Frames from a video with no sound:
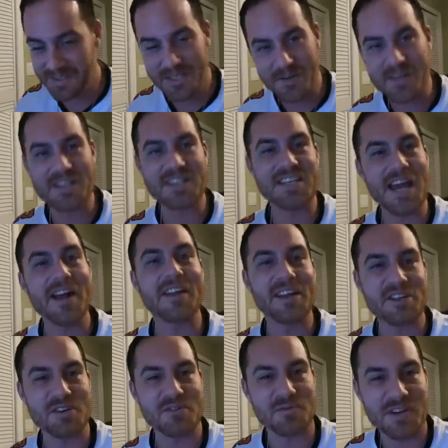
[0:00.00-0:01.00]
you can tell
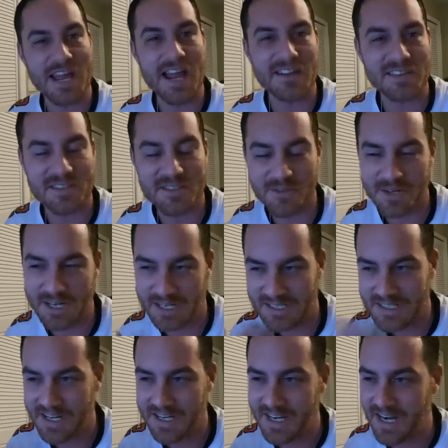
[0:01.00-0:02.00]
I just reacted to it
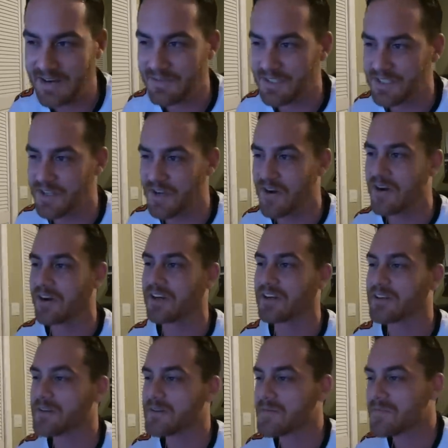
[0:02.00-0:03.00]
because I can't even talk.
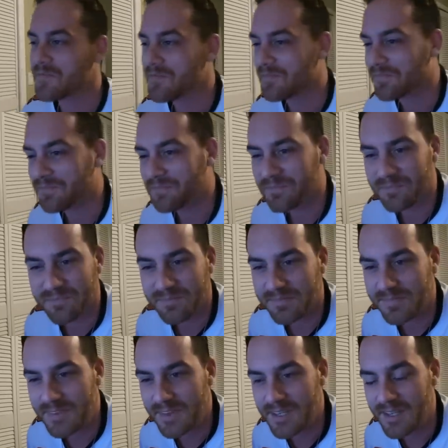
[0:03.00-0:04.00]

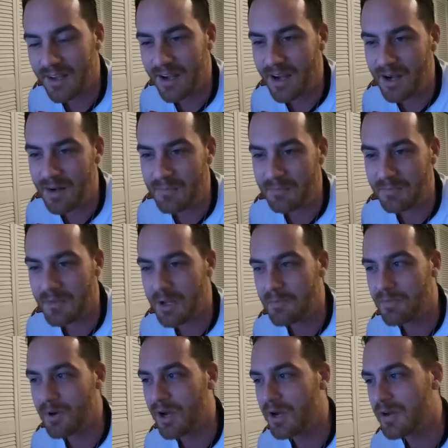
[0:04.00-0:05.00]
Um,
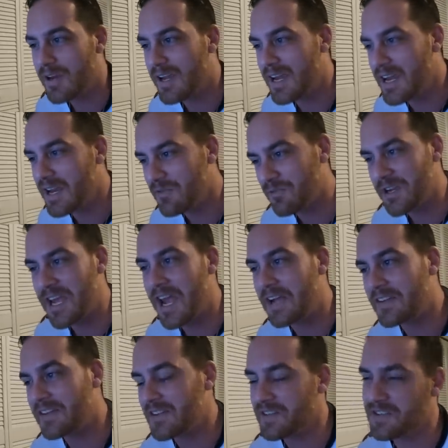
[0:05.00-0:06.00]
but in
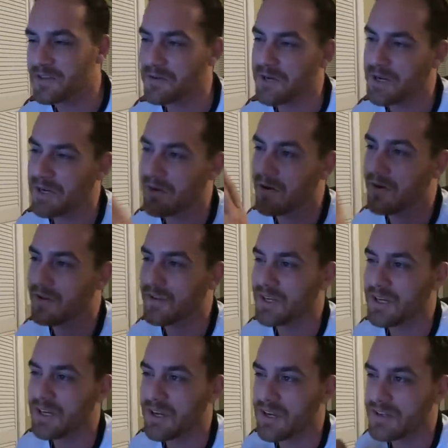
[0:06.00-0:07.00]
reacting to it on
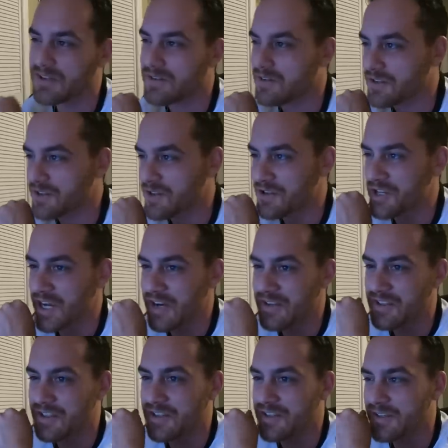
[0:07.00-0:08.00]
the uh,
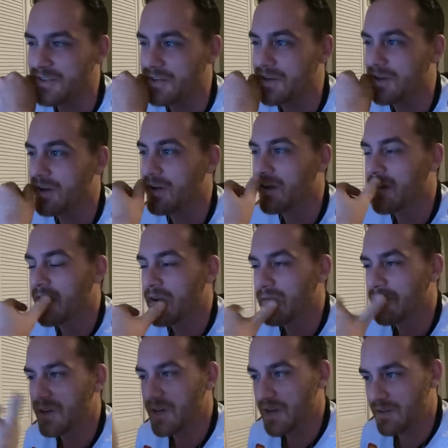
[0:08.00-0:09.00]
suggestions,
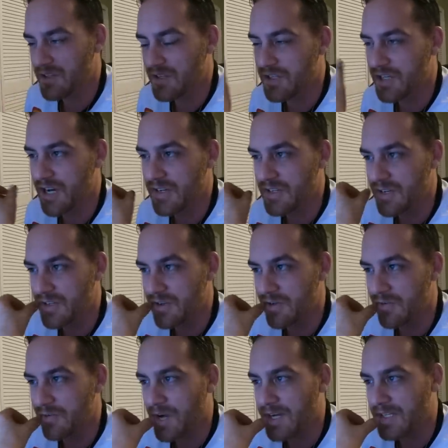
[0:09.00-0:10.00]
video suggestions on
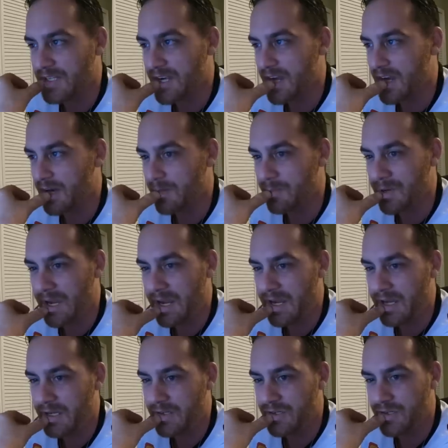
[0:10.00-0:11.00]
the right side of the
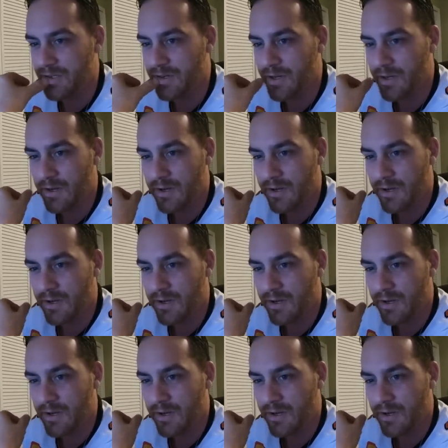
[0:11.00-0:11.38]
page,